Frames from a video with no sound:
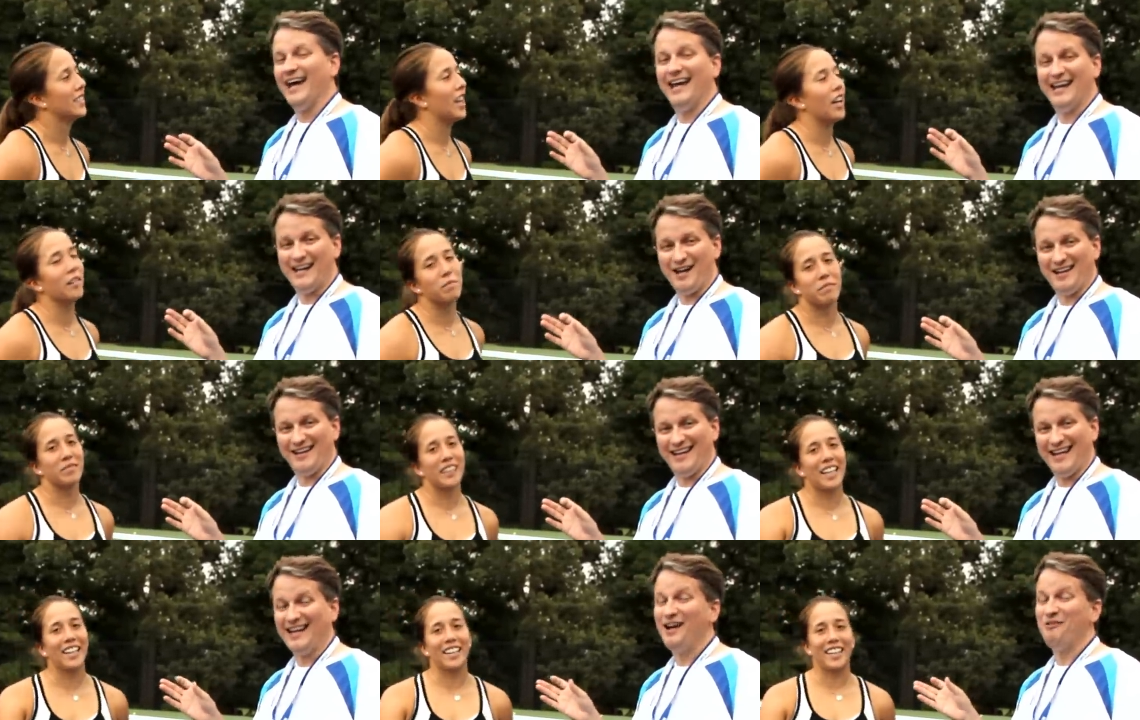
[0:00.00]
Speaker 1: And I,
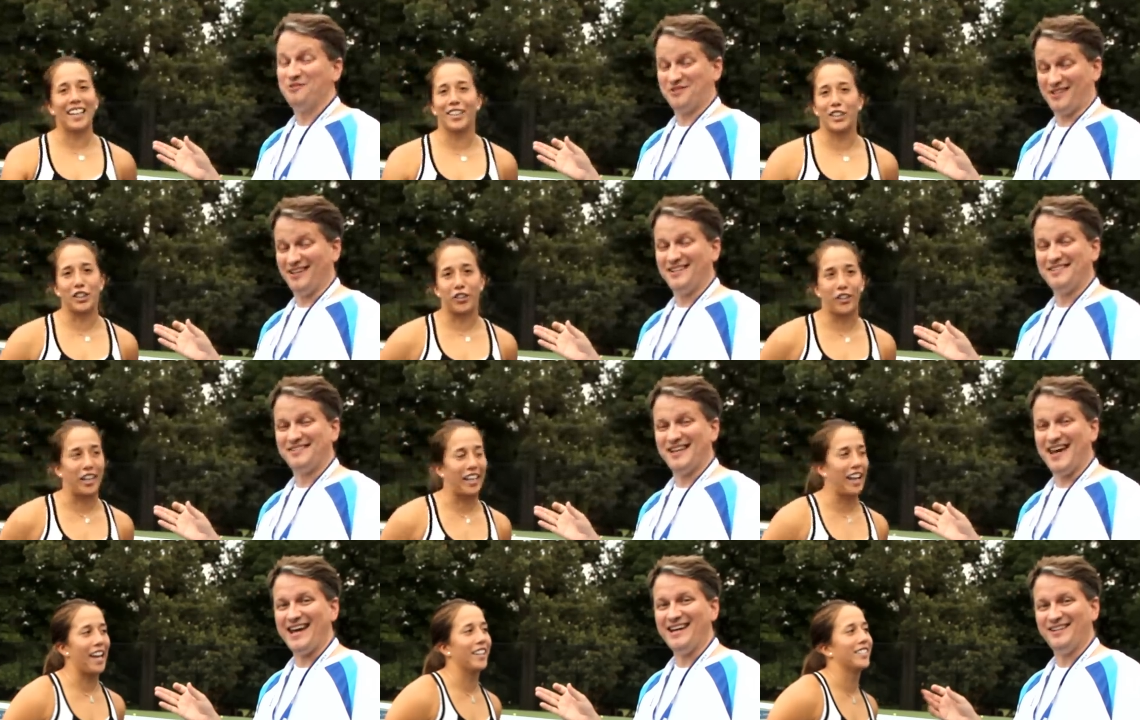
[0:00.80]
and I was going to
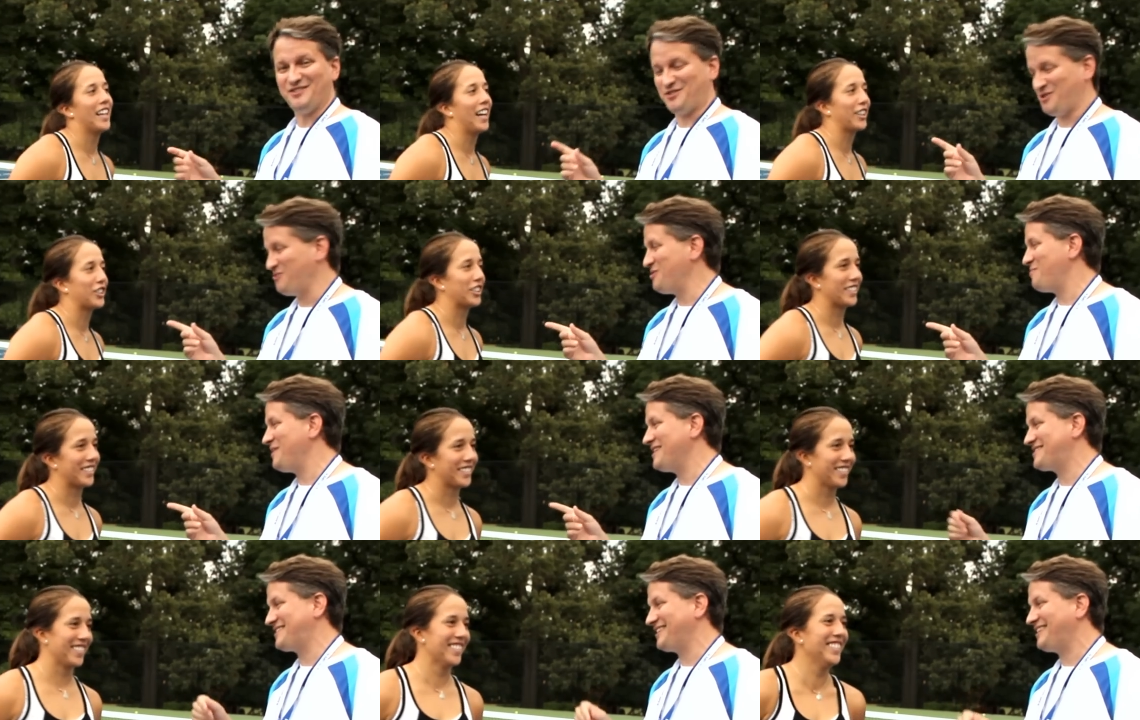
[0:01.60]
say, soon to
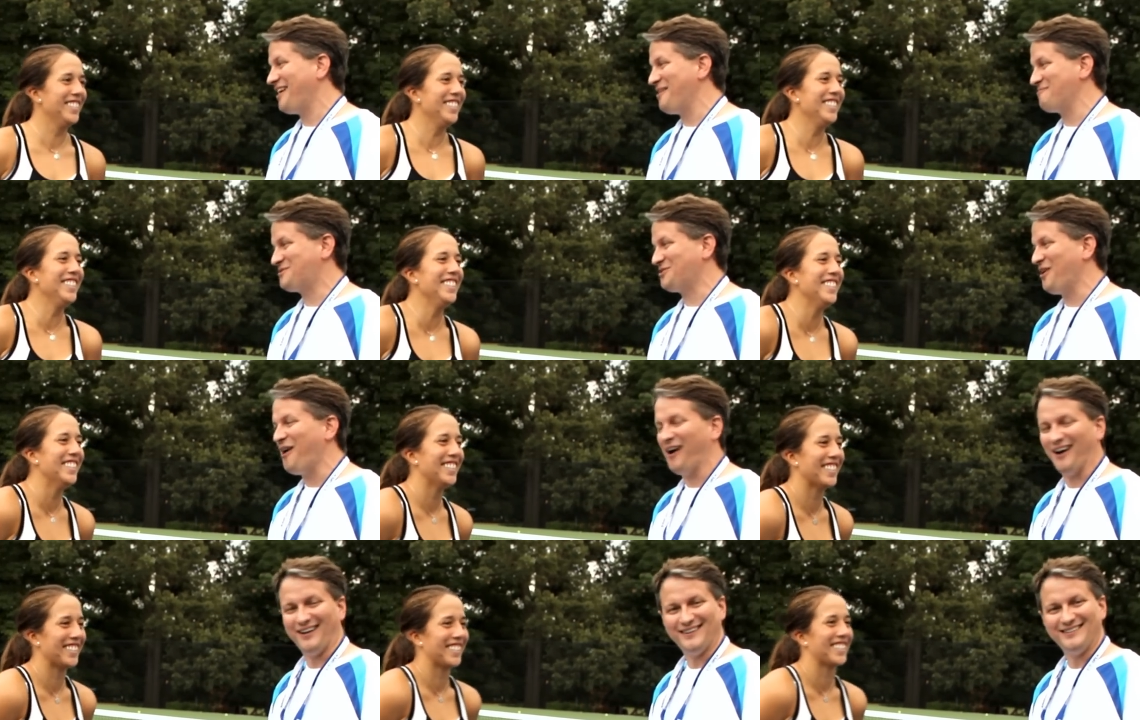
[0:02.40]
be a sitcom
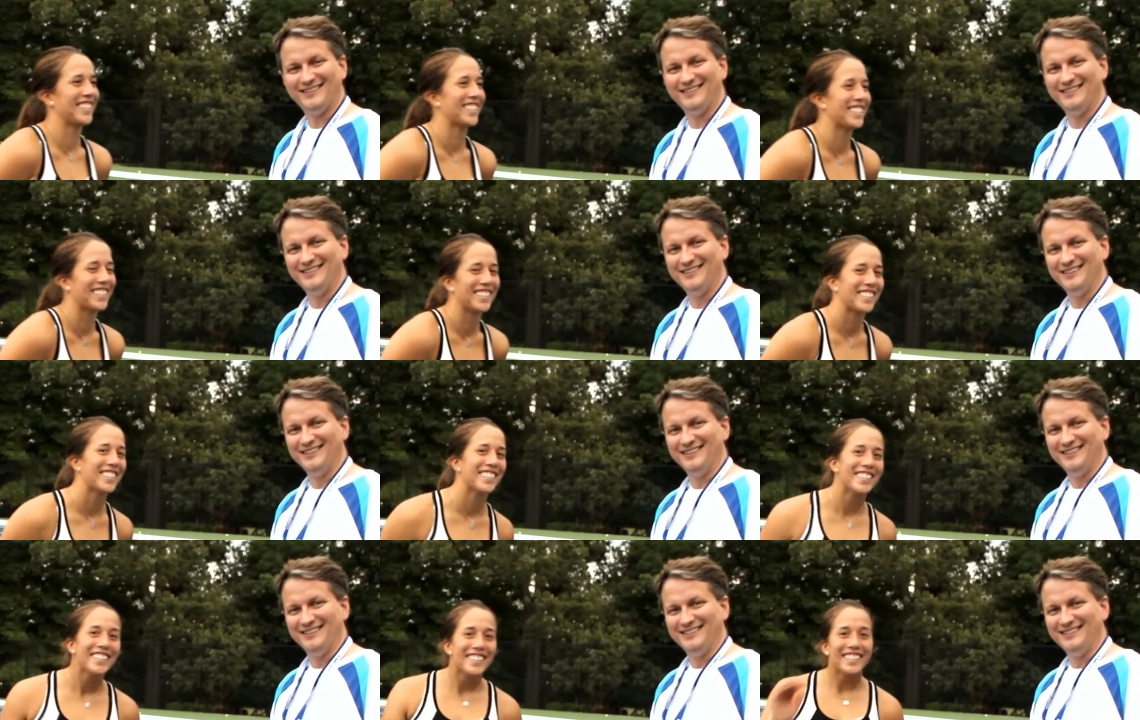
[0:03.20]
star.
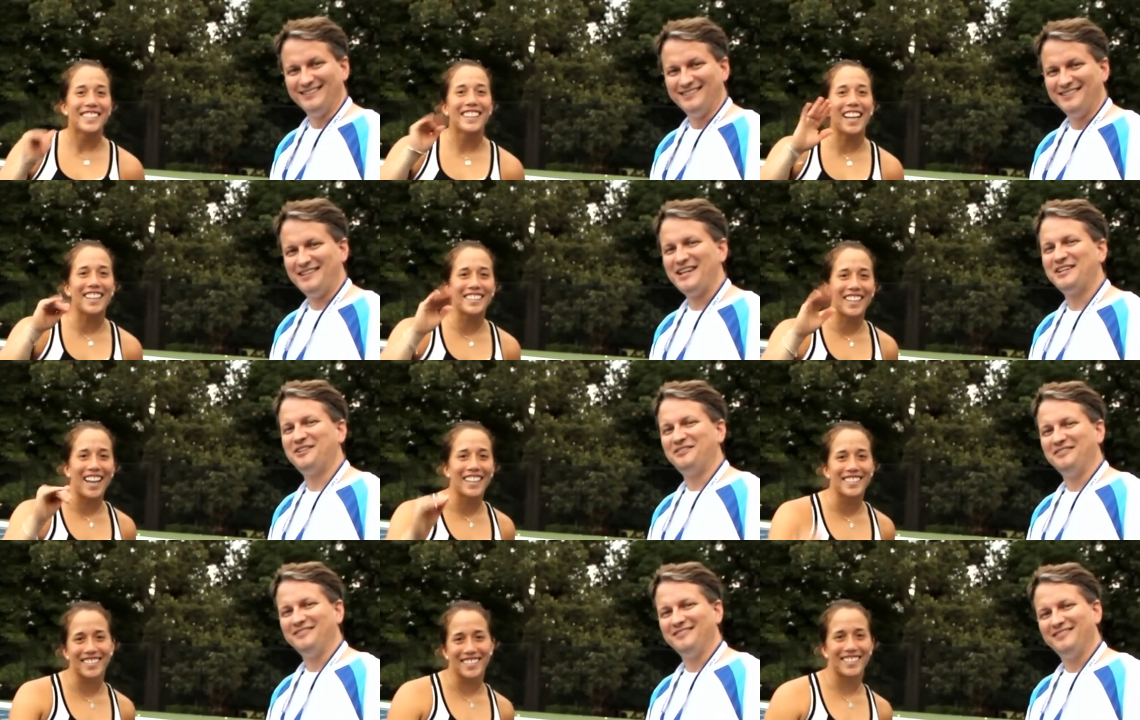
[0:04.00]
Thanks, Thank,
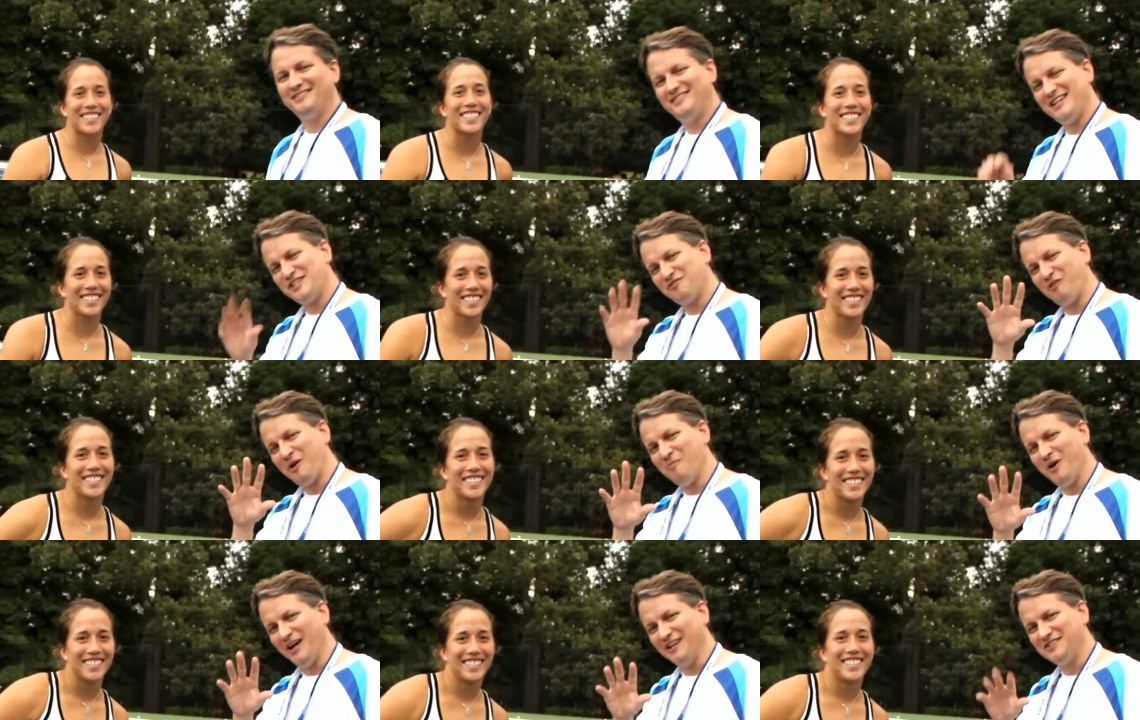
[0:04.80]
guys. Thanks
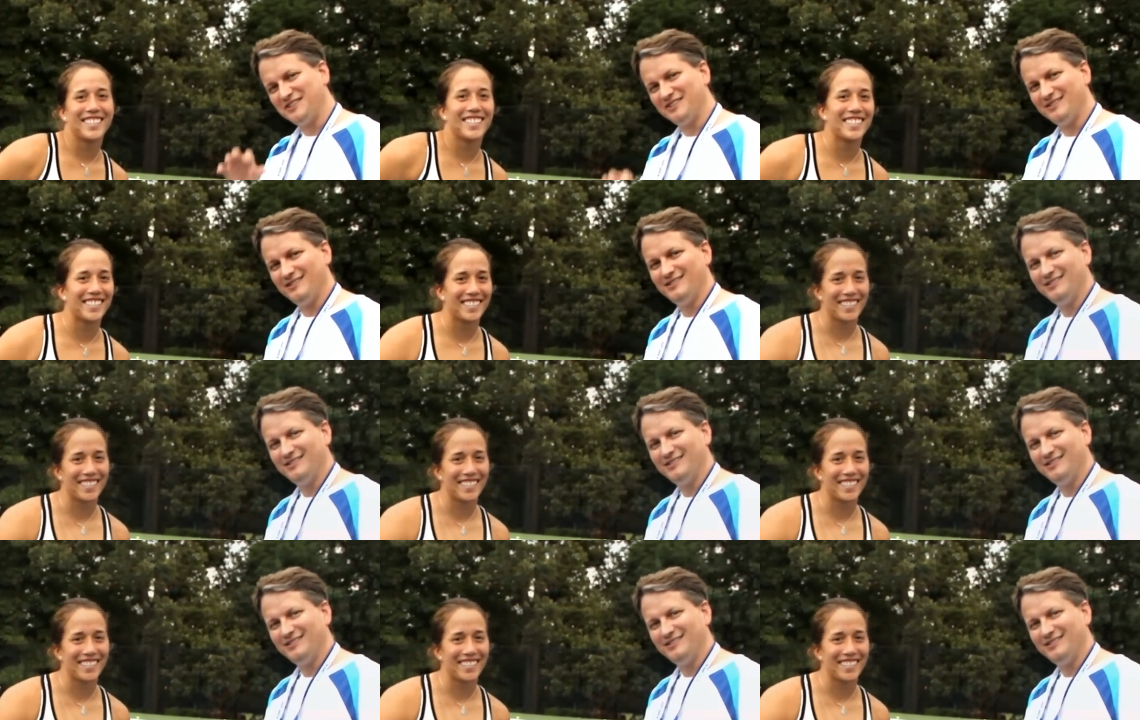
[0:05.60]
very much.